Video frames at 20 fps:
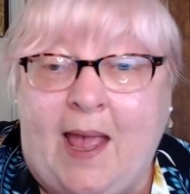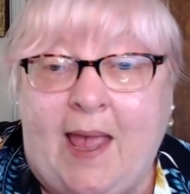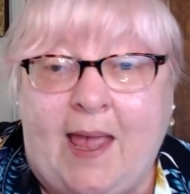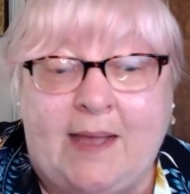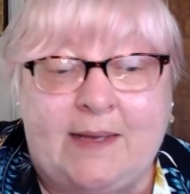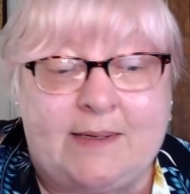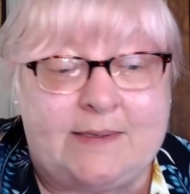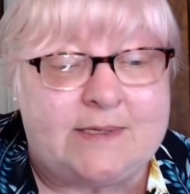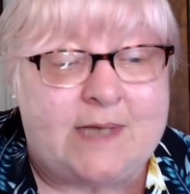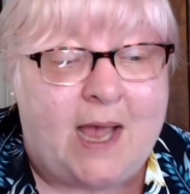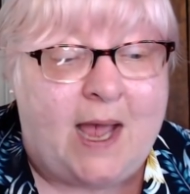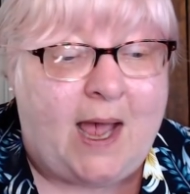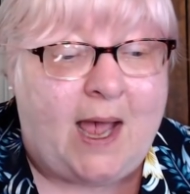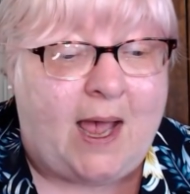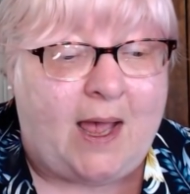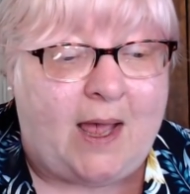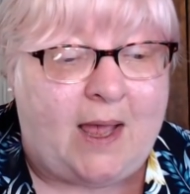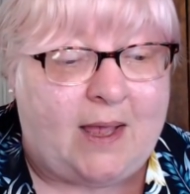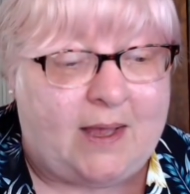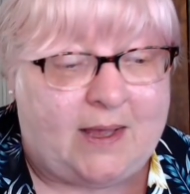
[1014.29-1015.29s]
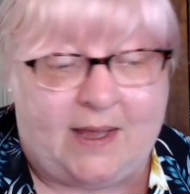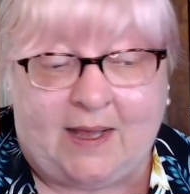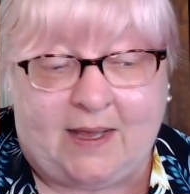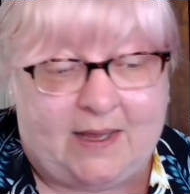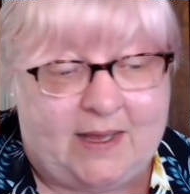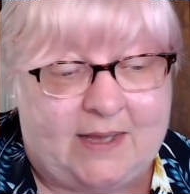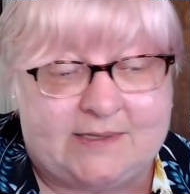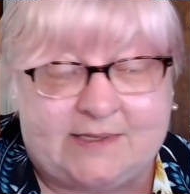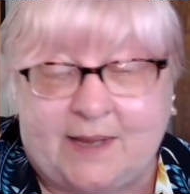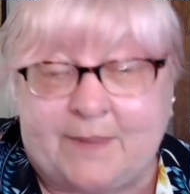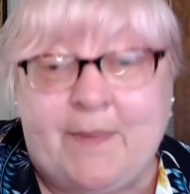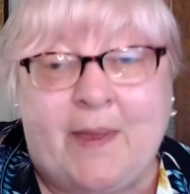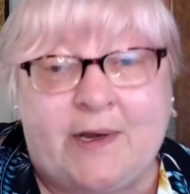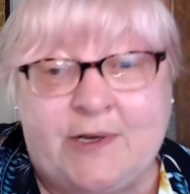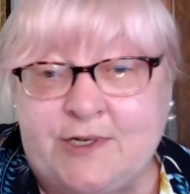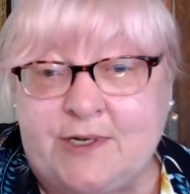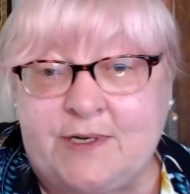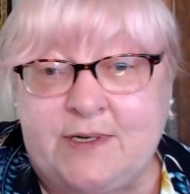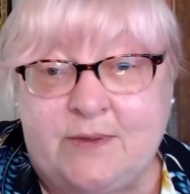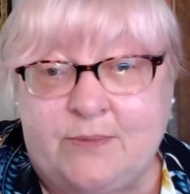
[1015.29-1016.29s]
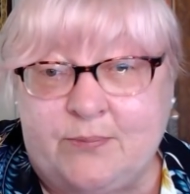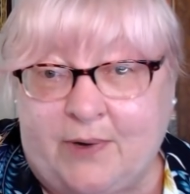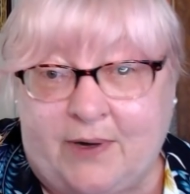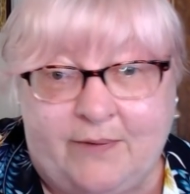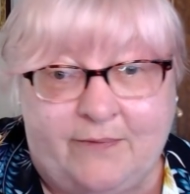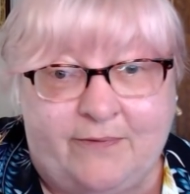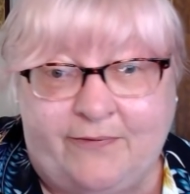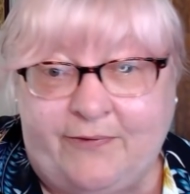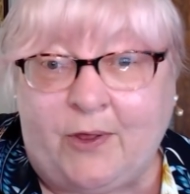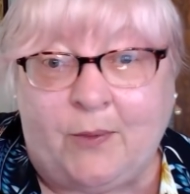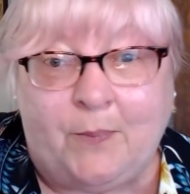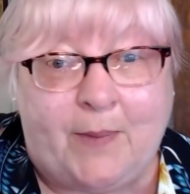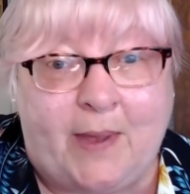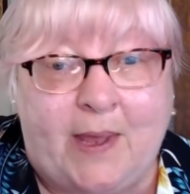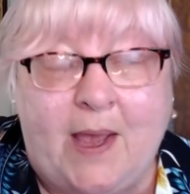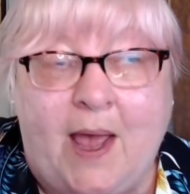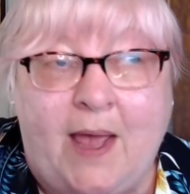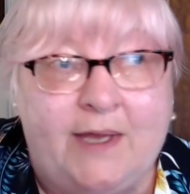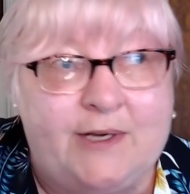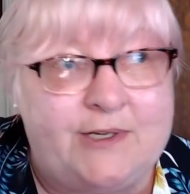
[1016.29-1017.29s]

And as I mentioned when filming,